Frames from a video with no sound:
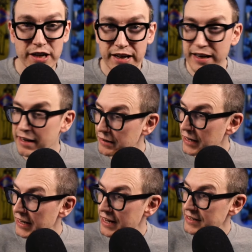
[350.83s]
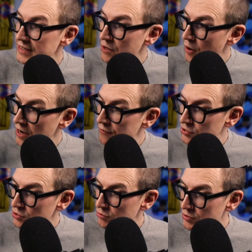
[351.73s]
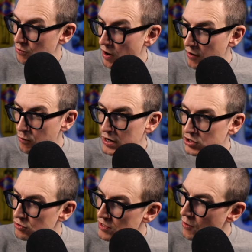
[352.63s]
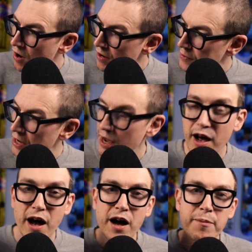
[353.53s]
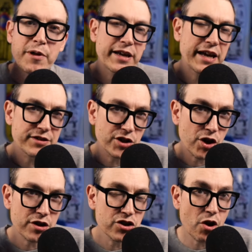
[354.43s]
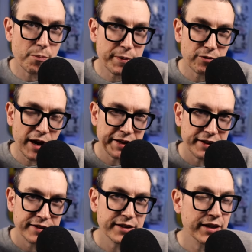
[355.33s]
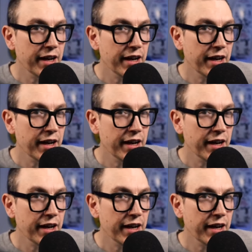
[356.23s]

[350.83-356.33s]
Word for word: It, it, it gets in the way of shoes and wearing white shoes. Now I'm I'm like it's got to not be raining.